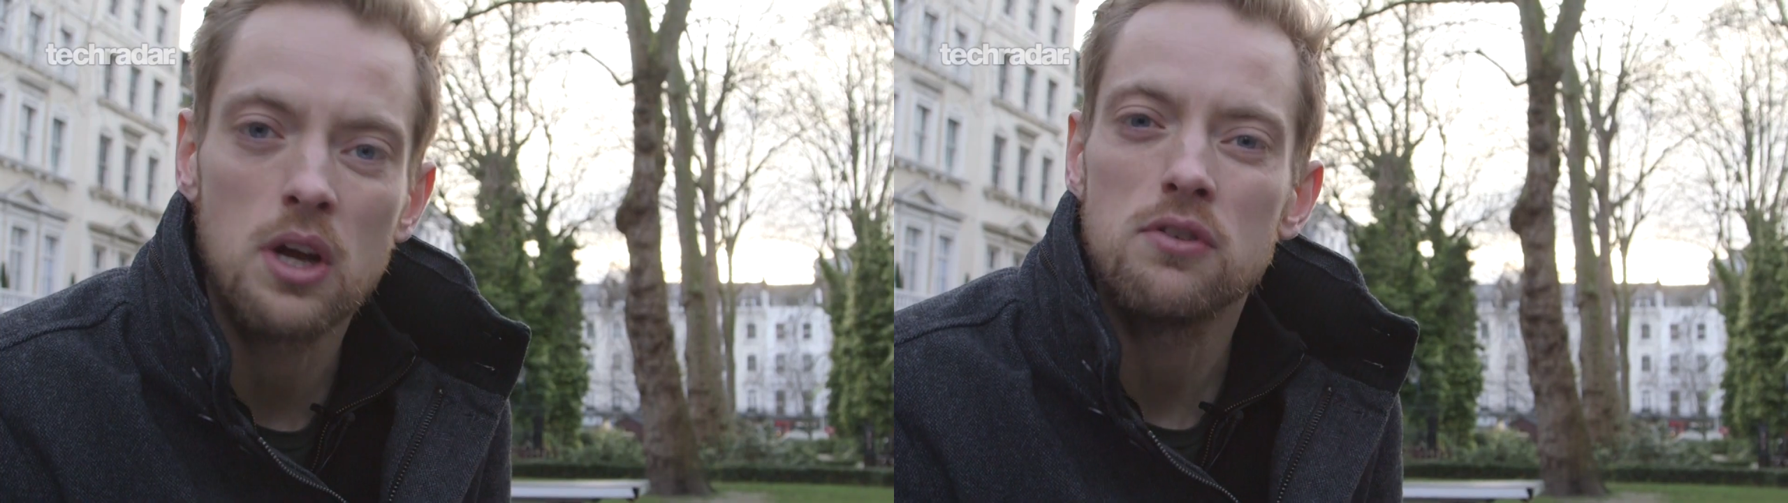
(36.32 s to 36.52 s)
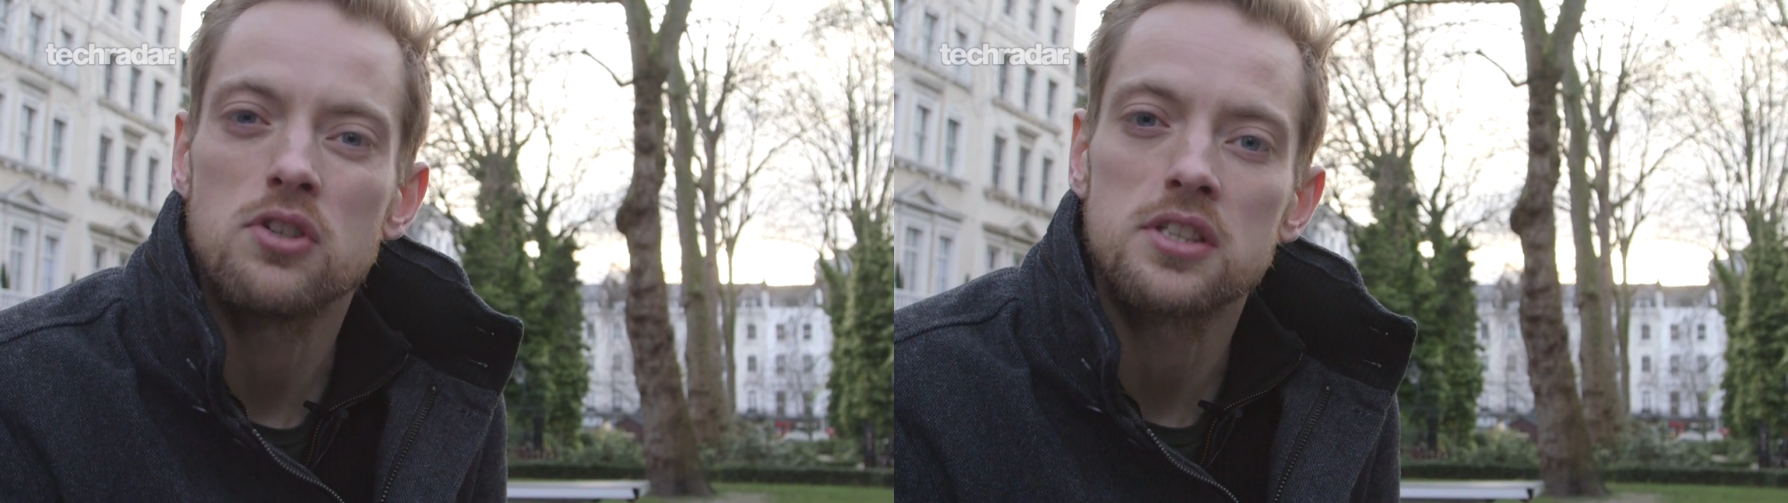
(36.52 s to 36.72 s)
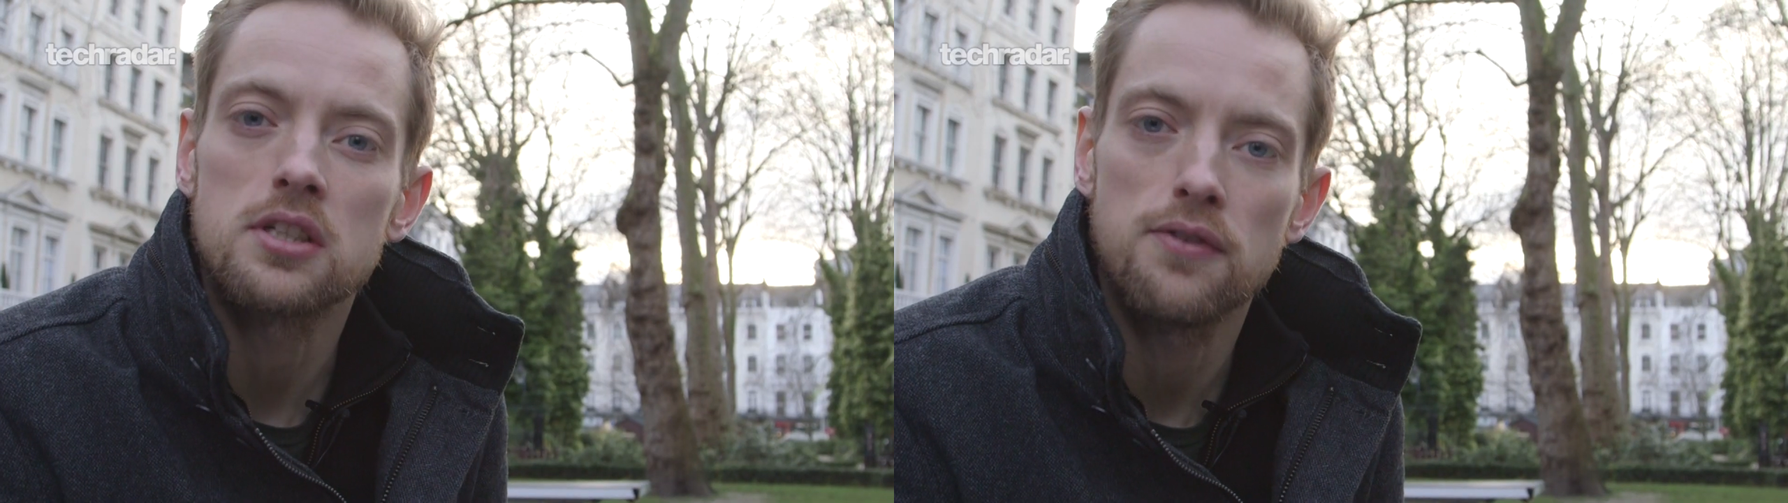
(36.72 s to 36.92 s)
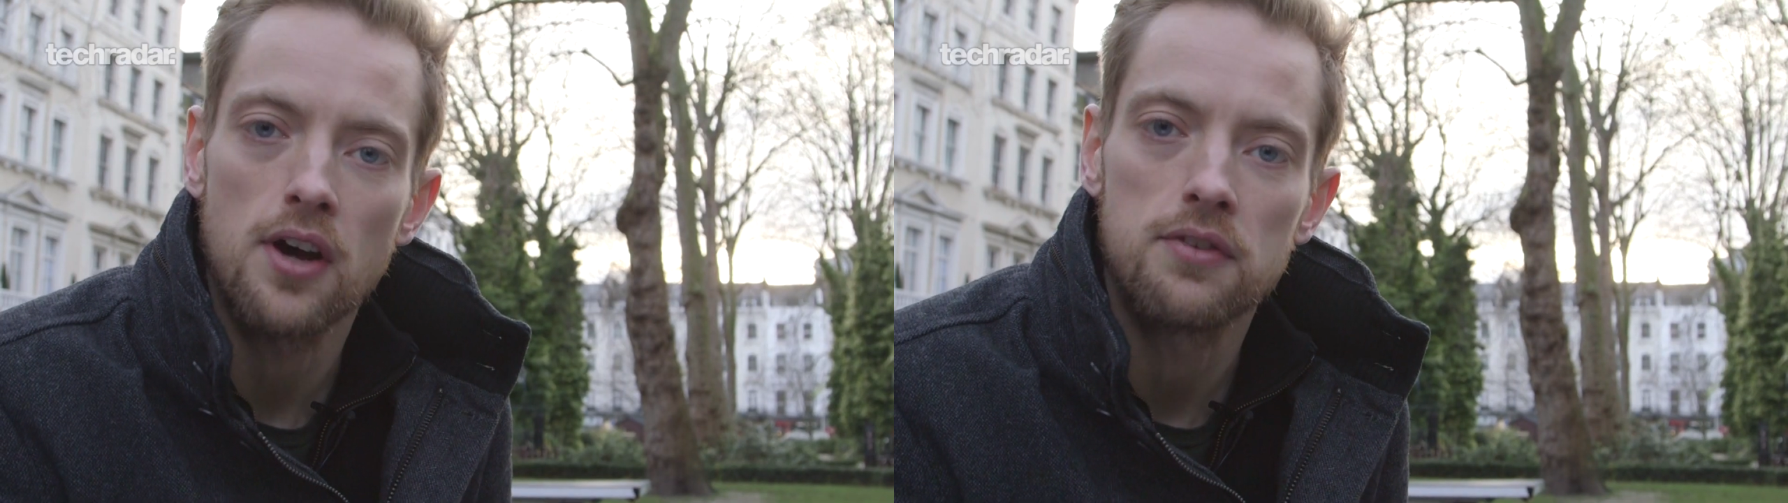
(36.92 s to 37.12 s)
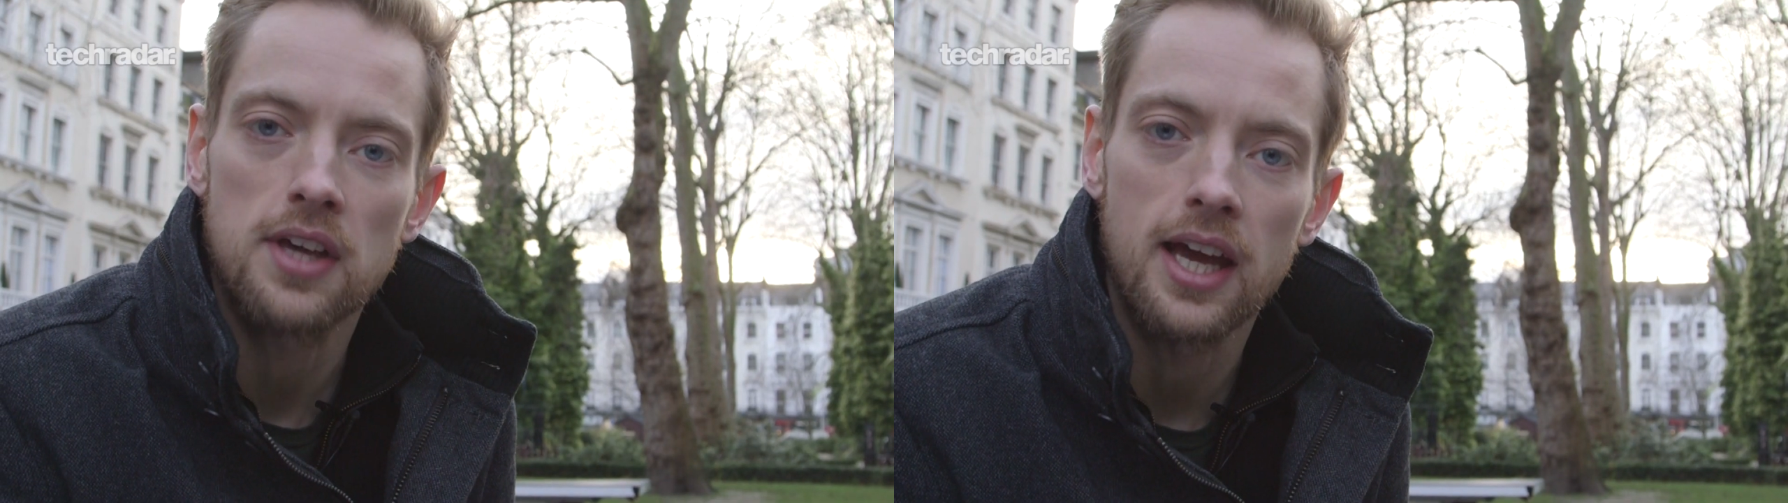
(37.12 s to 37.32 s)
or even just a
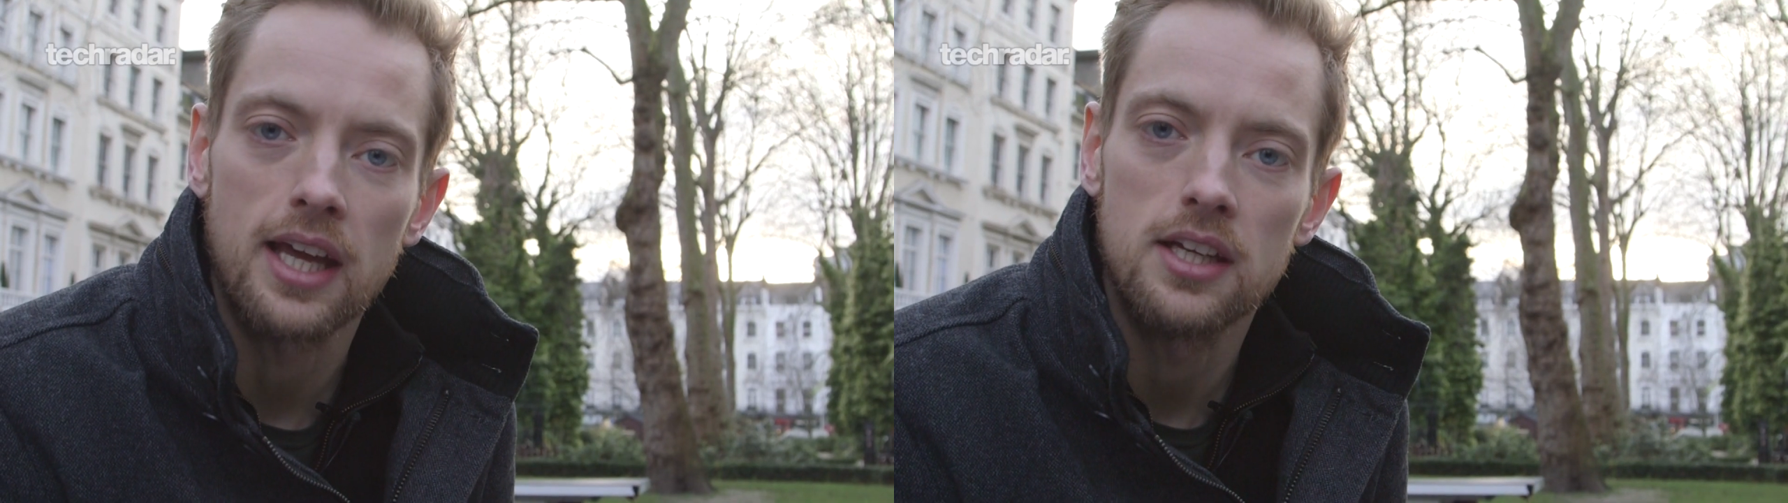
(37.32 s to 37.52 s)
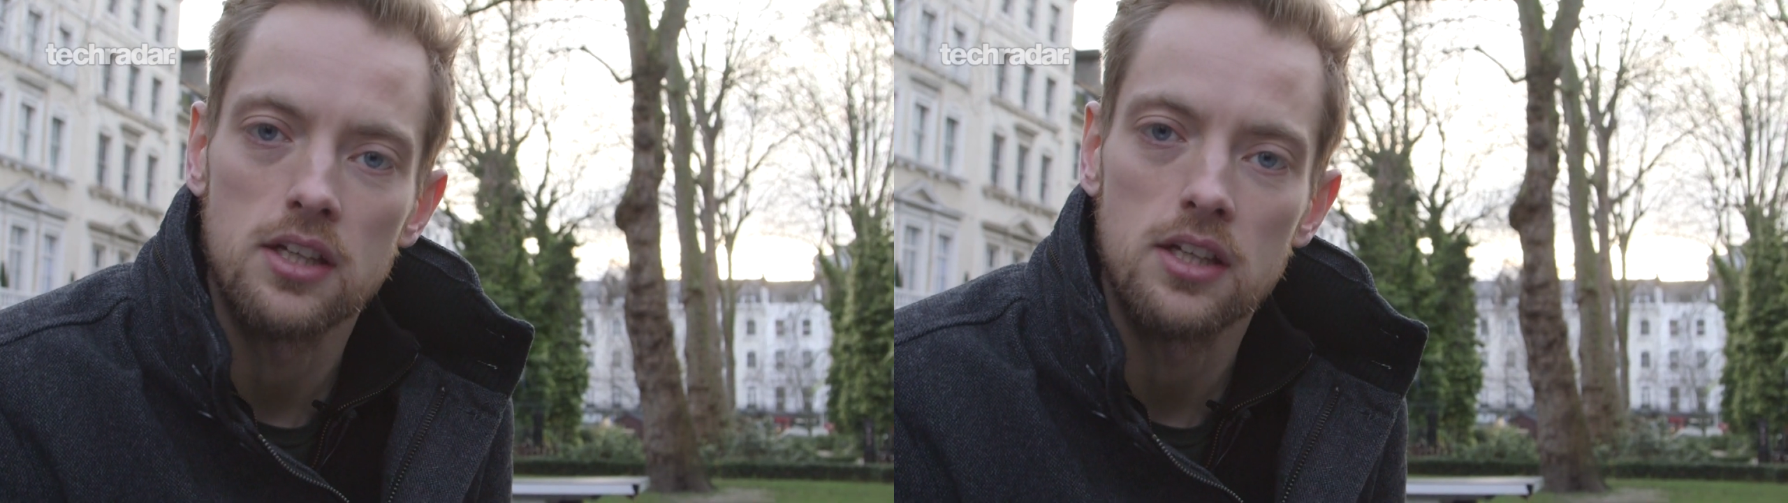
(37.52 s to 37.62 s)
5K.